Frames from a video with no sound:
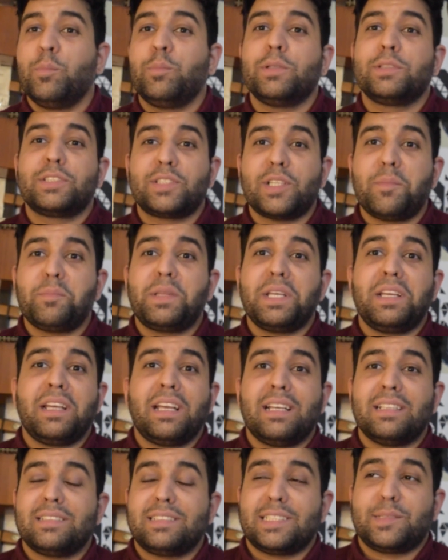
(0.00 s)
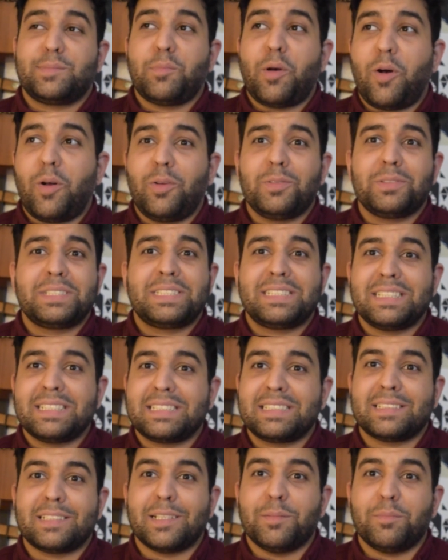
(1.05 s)
But a small
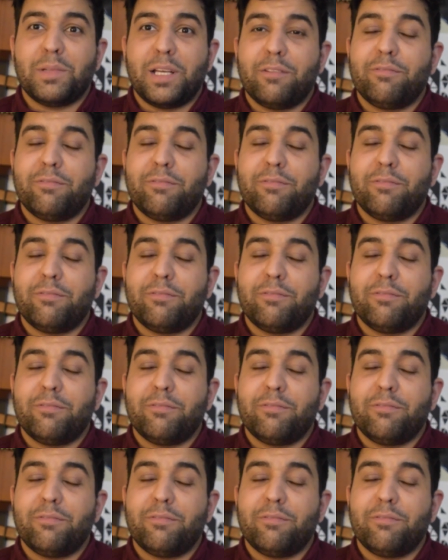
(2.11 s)
system,